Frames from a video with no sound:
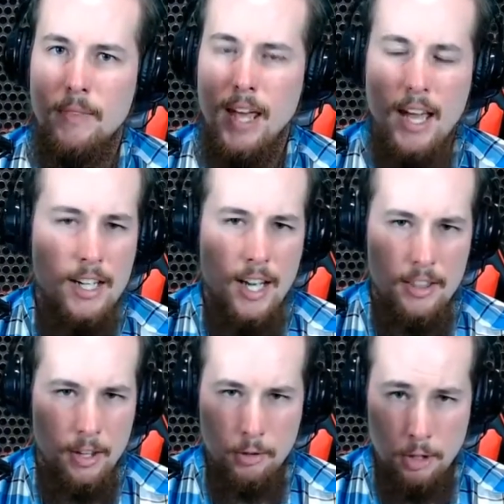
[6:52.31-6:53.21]
and yet
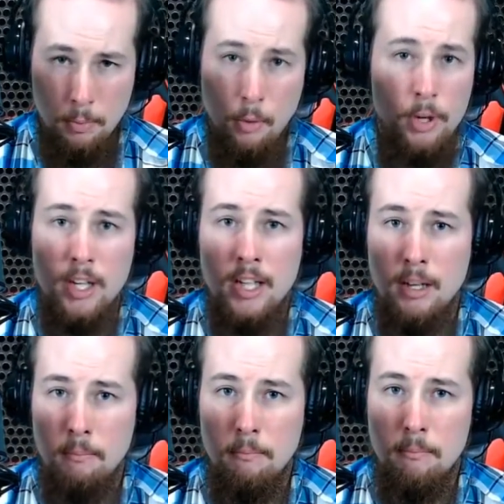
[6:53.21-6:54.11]
they're supporting
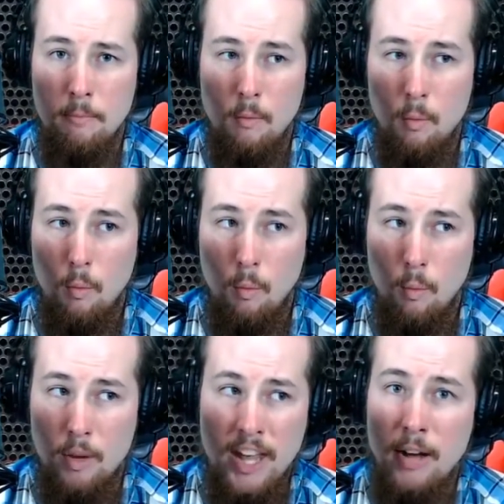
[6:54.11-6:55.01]
him
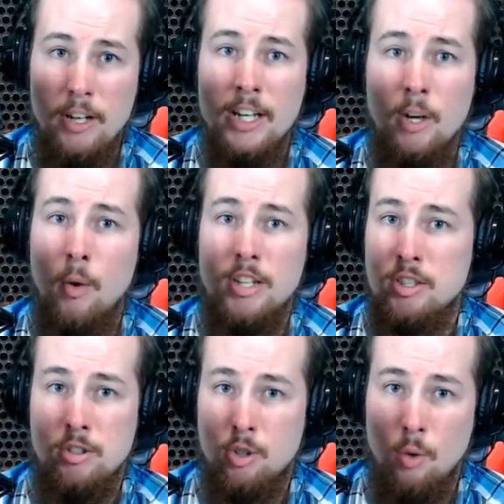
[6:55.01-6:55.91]
without any
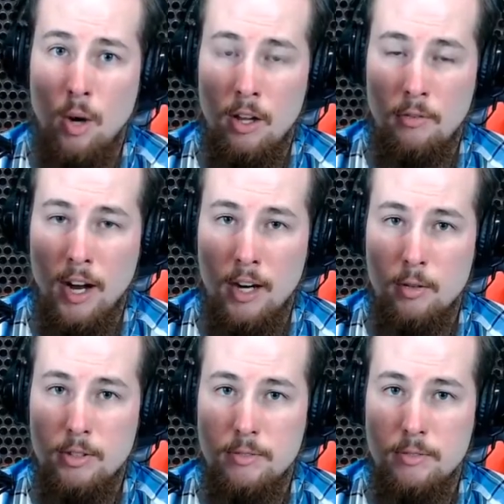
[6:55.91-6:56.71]
questions or qualifiers.